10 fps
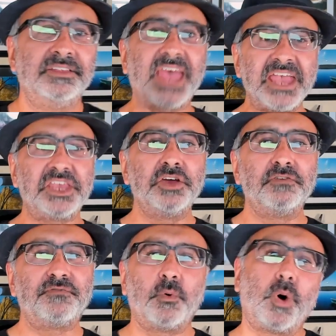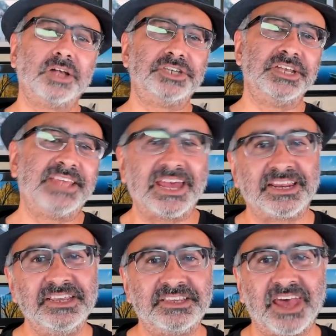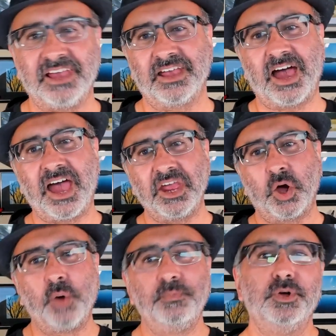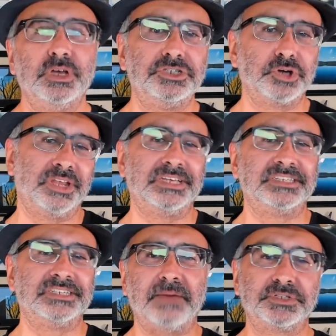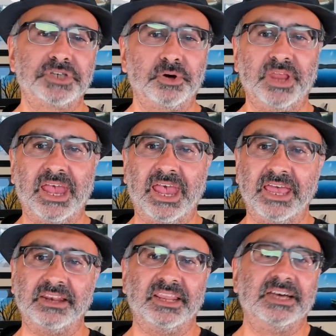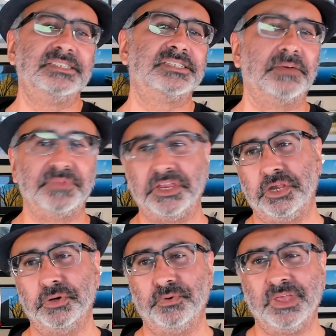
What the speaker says: Thank you for watching Tackling Tech. I hope you enjoyed this episode and learned something new.